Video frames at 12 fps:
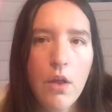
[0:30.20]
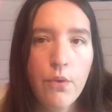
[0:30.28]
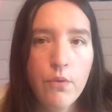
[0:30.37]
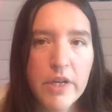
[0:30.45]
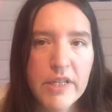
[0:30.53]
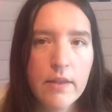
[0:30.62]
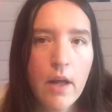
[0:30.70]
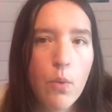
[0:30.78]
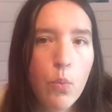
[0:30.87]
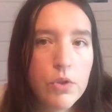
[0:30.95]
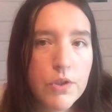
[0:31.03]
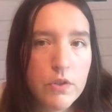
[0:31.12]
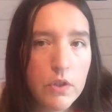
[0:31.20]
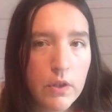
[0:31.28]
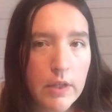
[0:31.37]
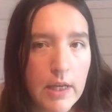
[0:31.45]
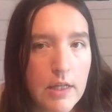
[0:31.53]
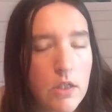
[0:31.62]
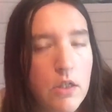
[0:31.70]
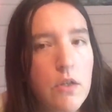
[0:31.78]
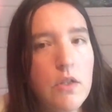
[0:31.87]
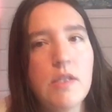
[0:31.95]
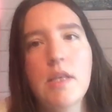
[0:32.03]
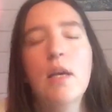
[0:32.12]
The reason that I was so keen to go
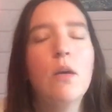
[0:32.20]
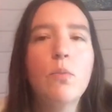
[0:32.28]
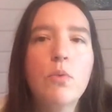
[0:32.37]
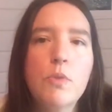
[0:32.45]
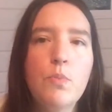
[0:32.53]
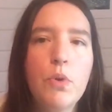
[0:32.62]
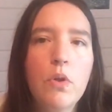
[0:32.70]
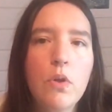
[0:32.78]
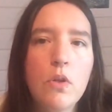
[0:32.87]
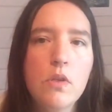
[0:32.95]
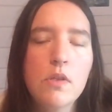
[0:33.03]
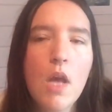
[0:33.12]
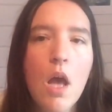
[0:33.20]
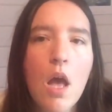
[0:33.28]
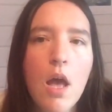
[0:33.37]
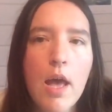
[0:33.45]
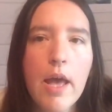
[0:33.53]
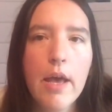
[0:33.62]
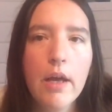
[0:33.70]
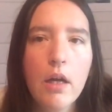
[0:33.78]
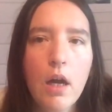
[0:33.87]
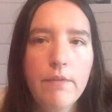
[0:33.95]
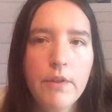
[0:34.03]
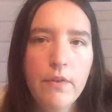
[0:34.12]
and see it was because it
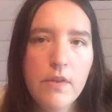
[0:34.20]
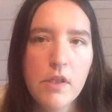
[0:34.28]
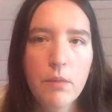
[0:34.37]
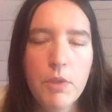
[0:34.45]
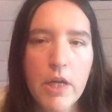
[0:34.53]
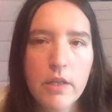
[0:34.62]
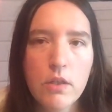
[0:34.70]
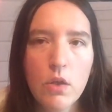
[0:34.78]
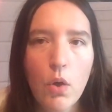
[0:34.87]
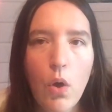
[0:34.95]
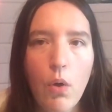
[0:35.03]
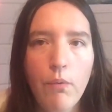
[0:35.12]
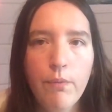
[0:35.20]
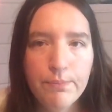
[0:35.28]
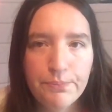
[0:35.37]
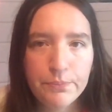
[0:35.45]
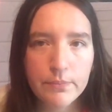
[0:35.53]
covered the subject of